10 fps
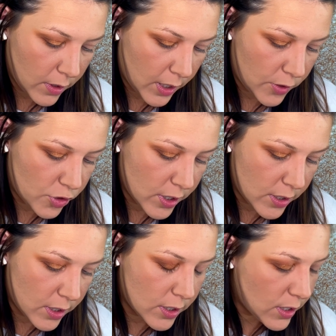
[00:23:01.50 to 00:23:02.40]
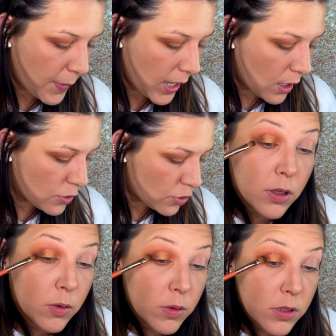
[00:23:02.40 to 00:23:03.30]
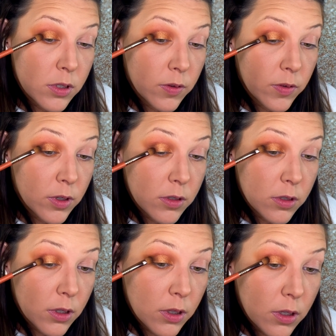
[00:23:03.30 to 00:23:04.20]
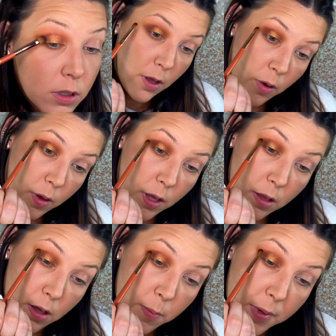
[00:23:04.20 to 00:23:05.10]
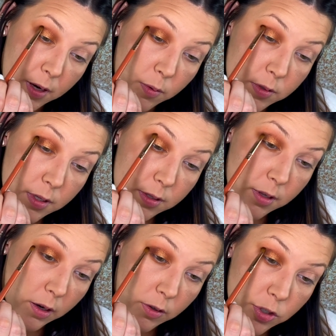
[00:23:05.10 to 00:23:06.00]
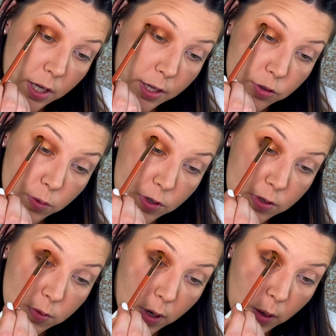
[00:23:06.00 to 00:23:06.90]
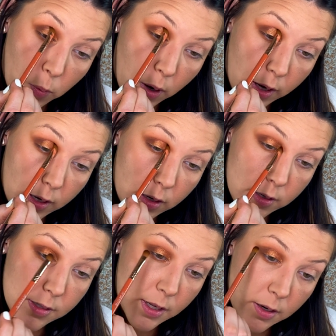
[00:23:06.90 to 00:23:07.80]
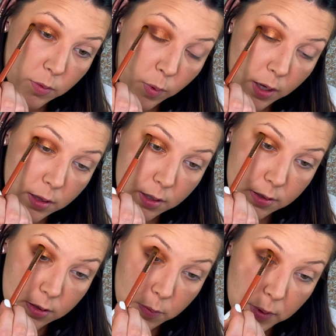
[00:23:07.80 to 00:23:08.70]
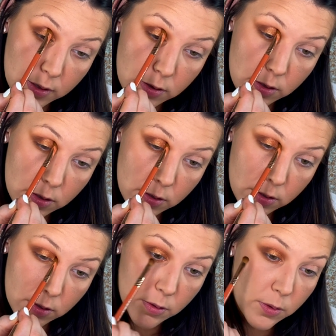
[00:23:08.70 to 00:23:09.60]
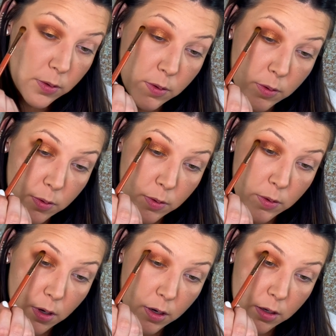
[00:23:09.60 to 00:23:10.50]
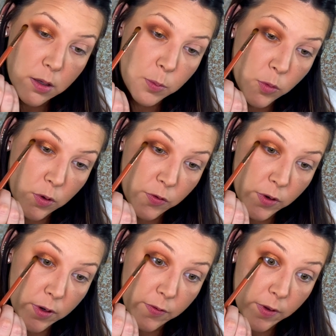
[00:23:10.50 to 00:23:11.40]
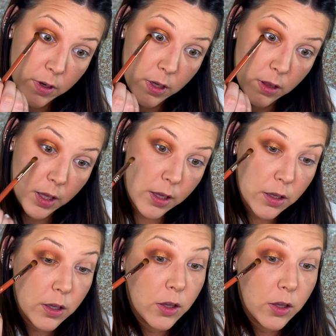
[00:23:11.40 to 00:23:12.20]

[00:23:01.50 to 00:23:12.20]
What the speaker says: like just a smidge. I want to see if it does anything. Okay, I mean, it was a subtle change, which is what I wanted, because I didn't want this to be too dark. I'm going for a very like